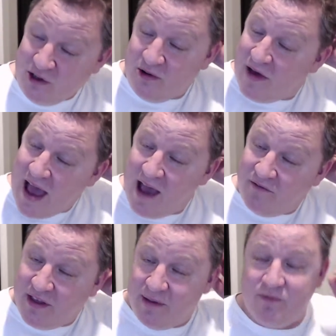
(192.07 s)
Do you
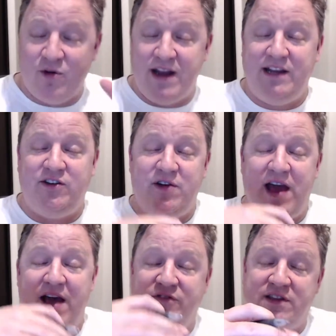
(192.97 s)
have them ready? Do you
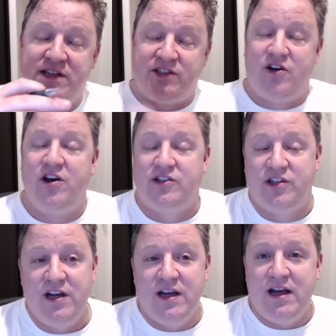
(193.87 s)
have the
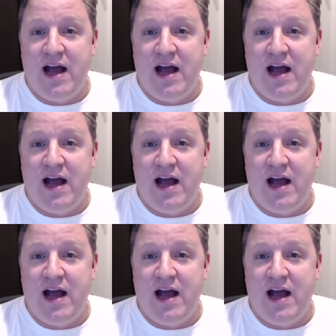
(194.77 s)
search